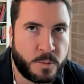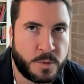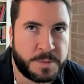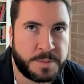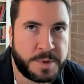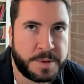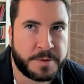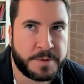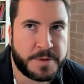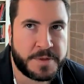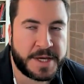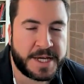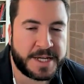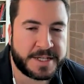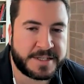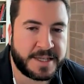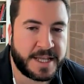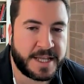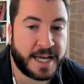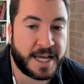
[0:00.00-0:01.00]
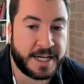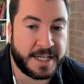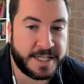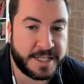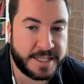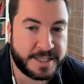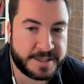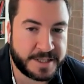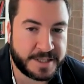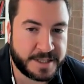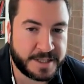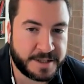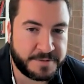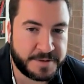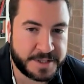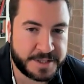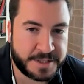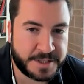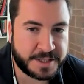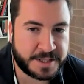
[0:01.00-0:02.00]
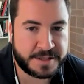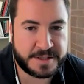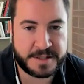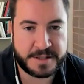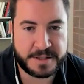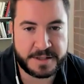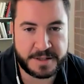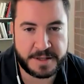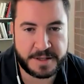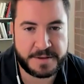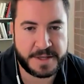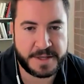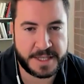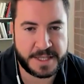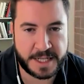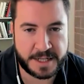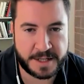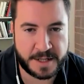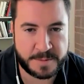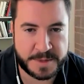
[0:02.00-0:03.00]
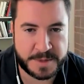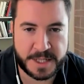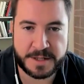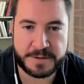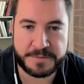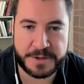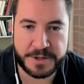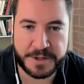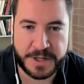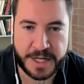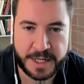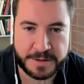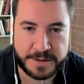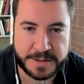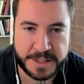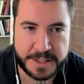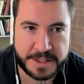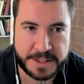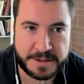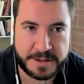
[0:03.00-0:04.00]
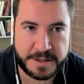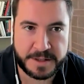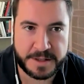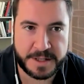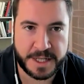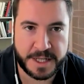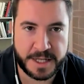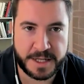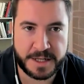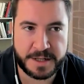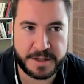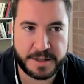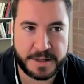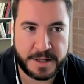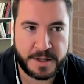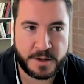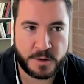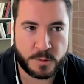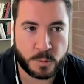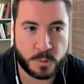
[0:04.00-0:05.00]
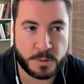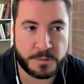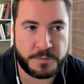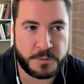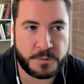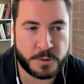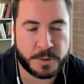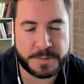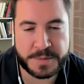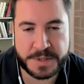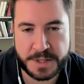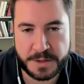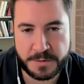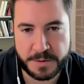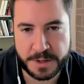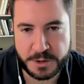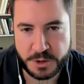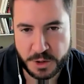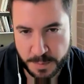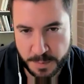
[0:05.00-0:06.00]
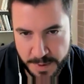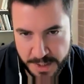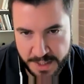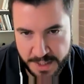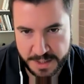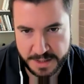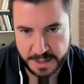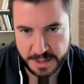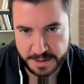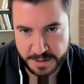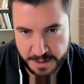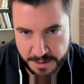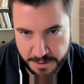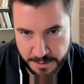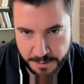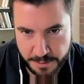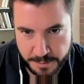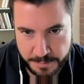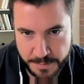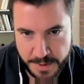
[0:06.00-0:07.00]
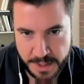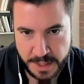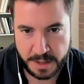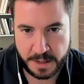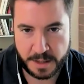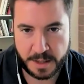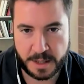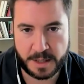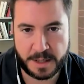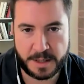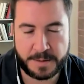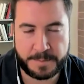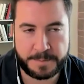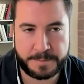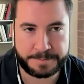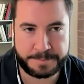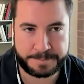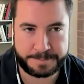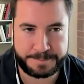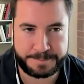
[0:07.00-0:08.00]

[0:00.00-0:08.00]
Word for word: when people think it's that easy, if it's just the thing that comes out of your outlet, then reforms to it should be easy too. Um,